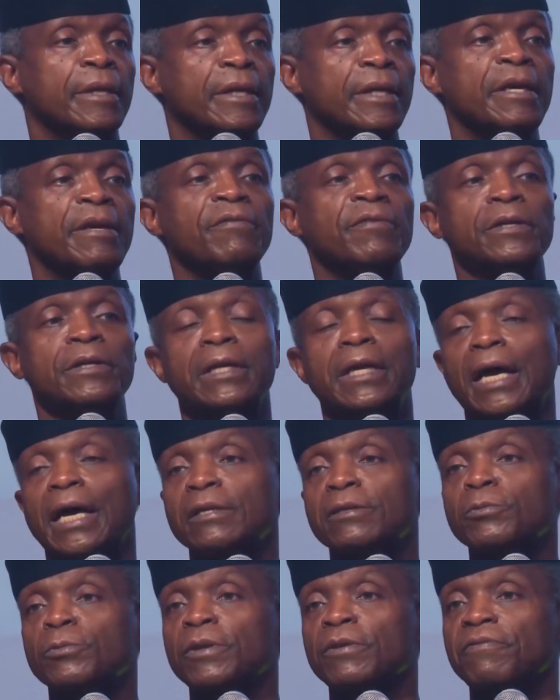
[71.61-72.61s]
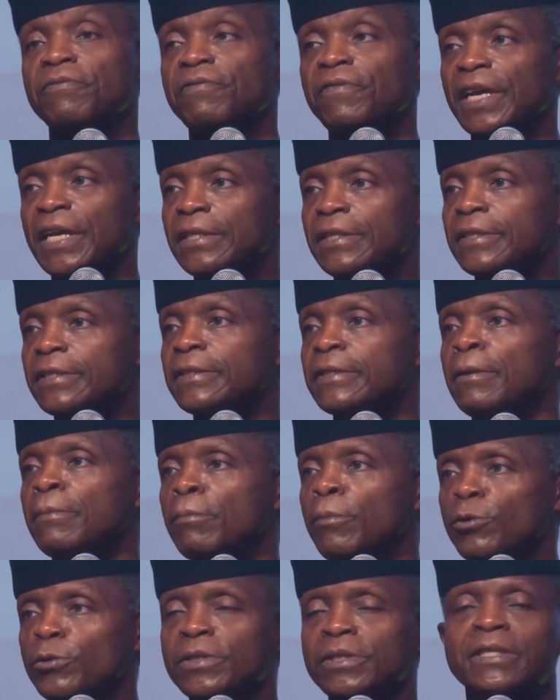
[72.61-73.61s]
even as we face the
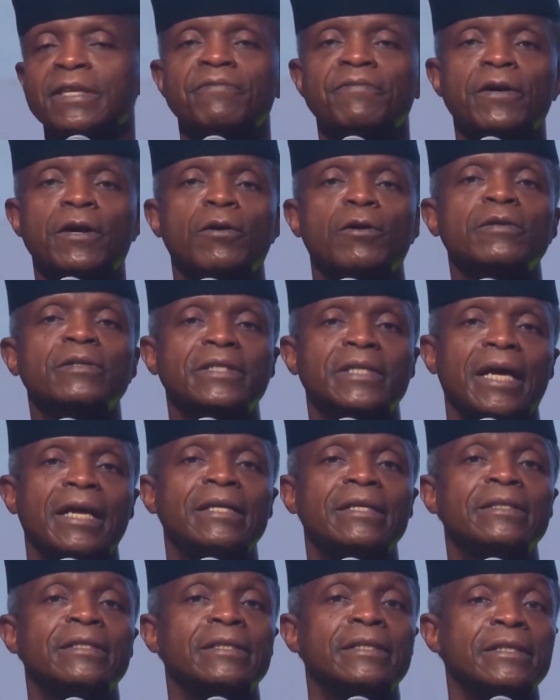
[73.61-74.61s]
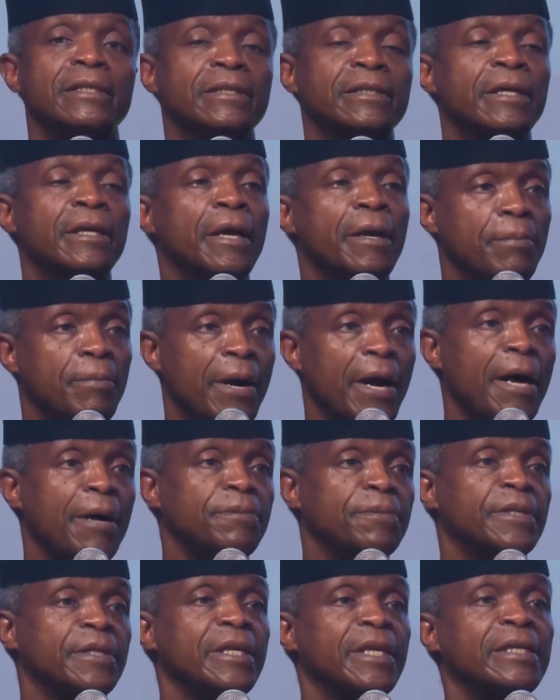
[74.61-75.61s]
most difficult challenges,
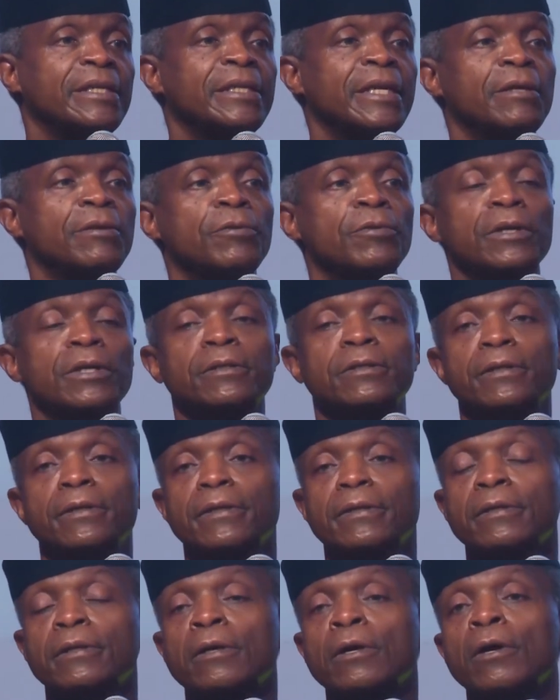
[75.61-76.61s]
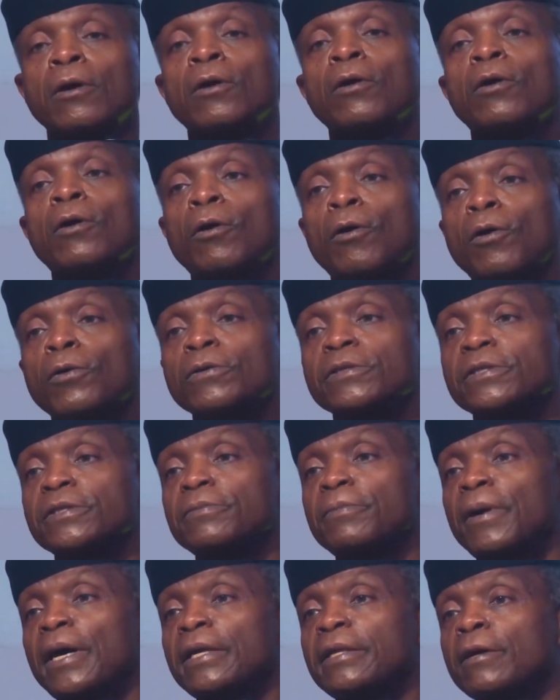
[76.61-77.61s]
perhaps in a generation,
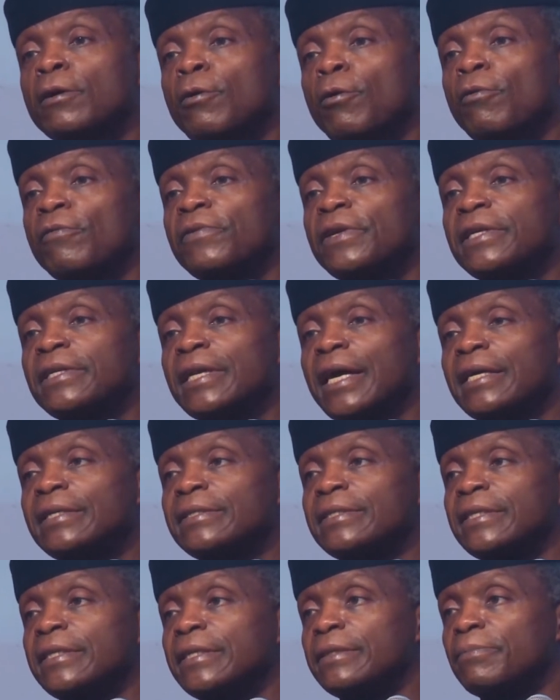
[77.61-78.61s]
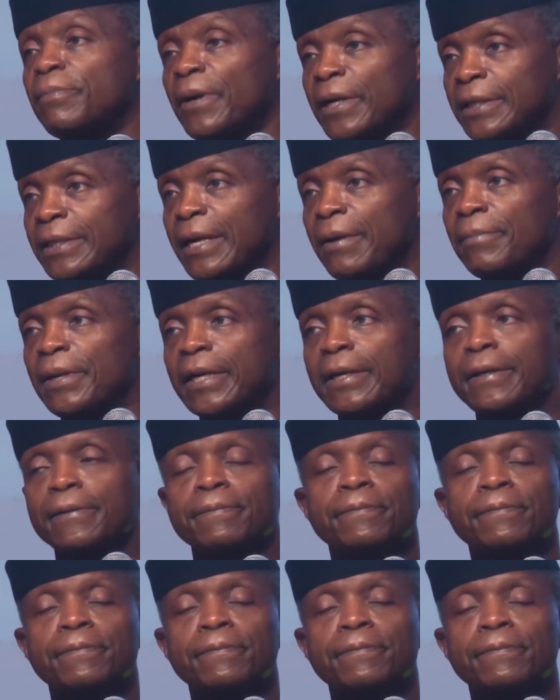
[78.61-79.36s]
caused by the COVID nineteen pandemic.